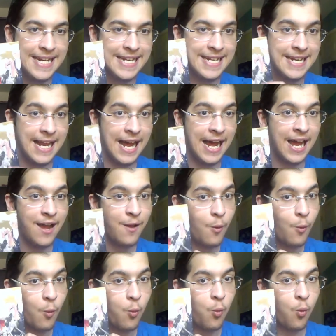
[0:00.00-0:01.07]
Not
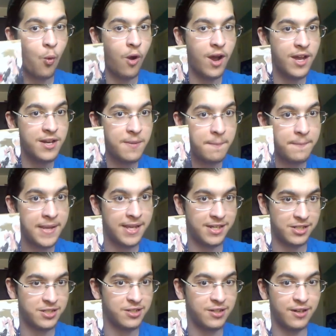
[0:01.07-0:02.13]
one
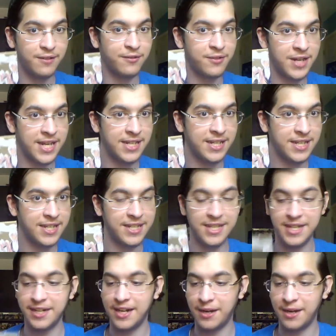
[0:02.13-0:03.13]
picture of Reina in here.